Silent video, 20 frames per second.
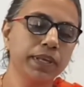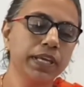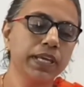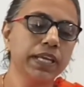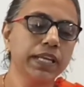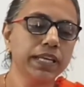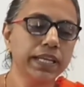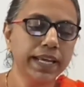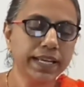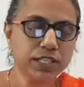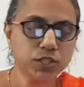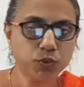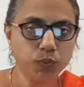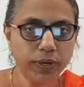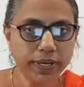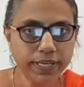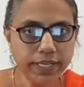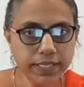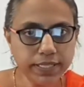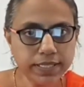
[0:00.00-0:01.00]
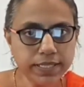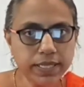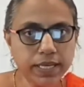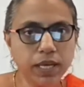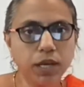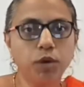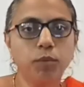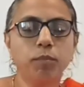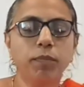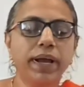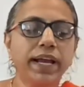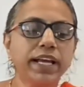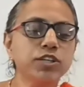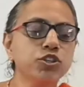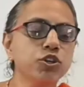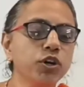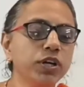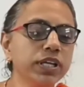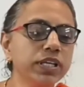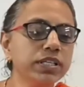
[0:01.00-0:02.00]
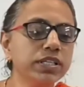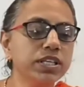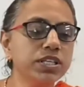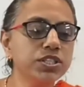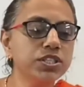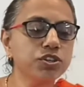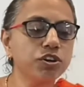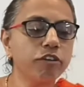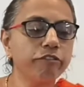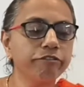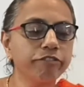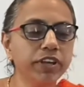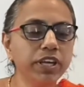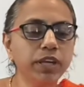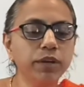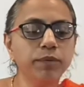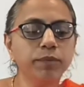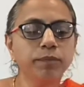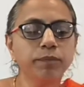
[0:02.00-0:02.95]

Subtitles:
Next one is myotonic dystrophy.